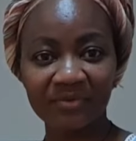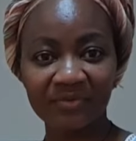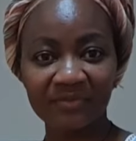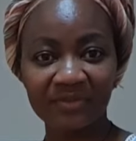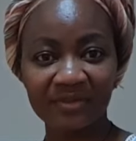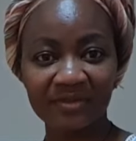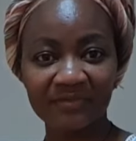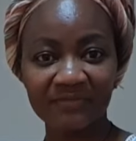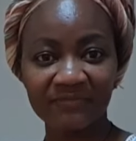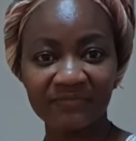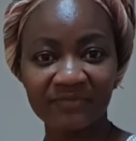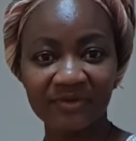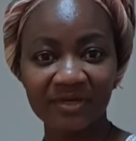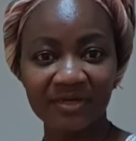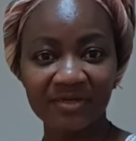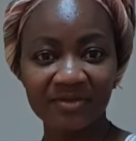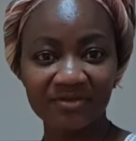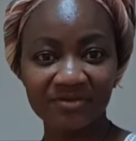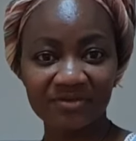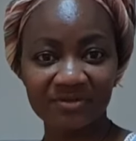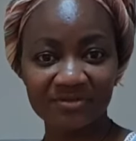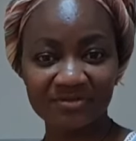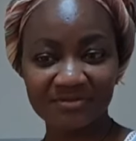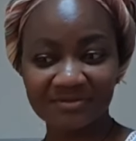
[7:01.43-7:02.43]
the
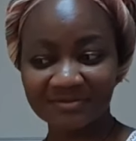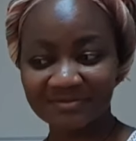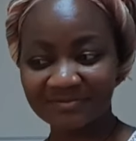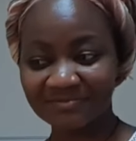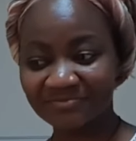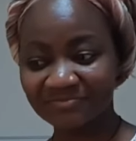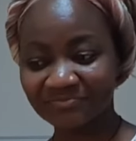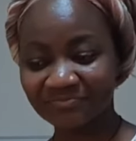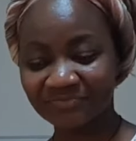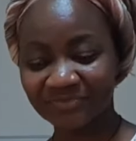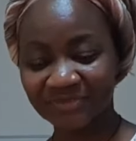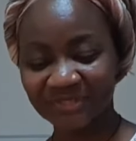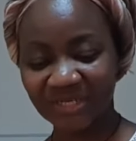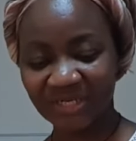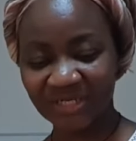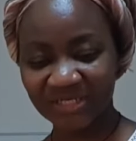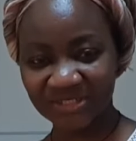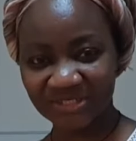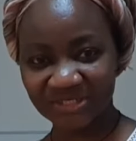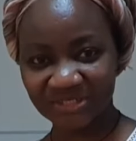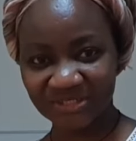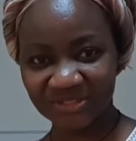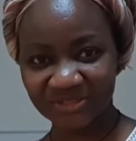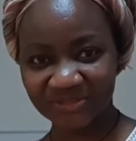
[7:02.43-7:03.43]
final
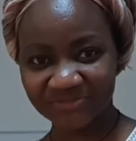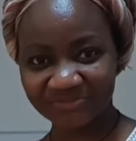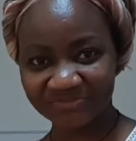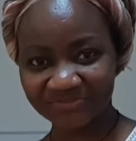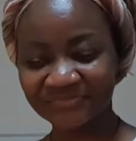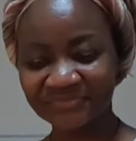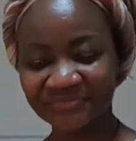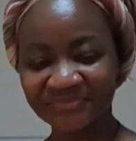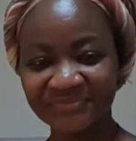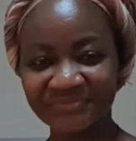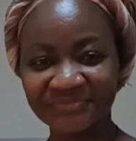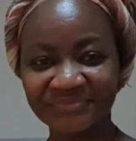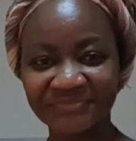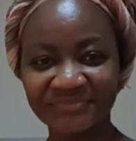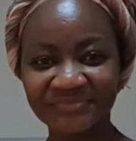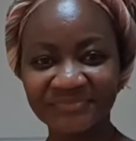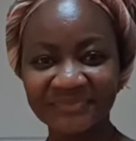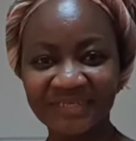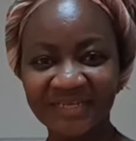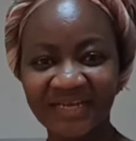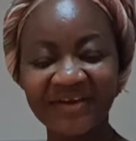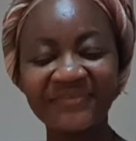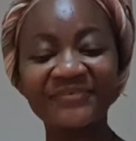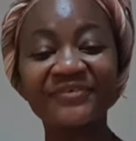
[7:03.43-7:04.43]
touch.
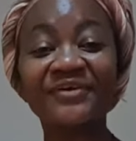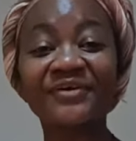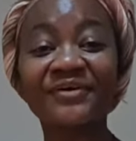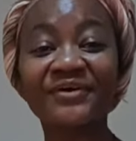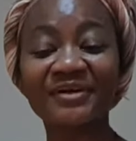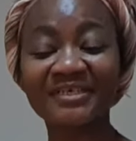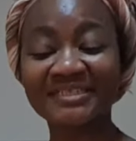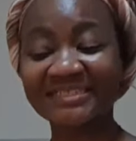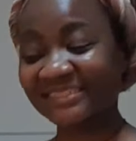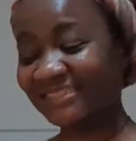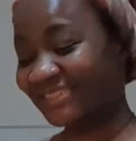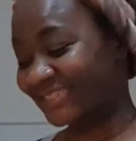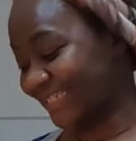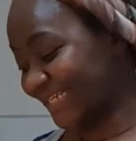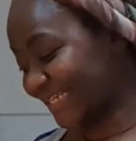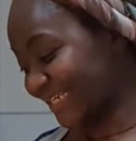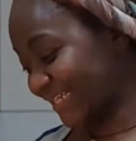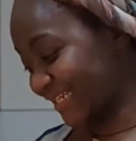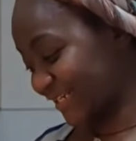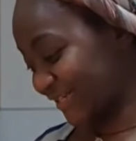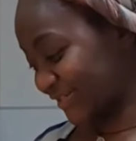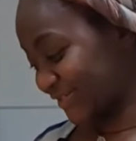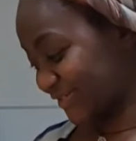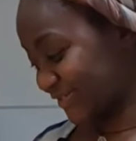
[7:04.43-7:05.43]
I forgot to
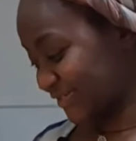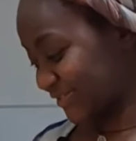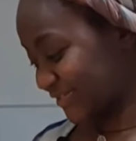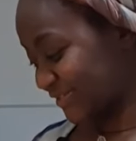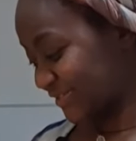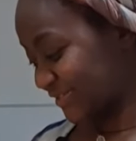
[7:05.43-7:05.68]
tell you,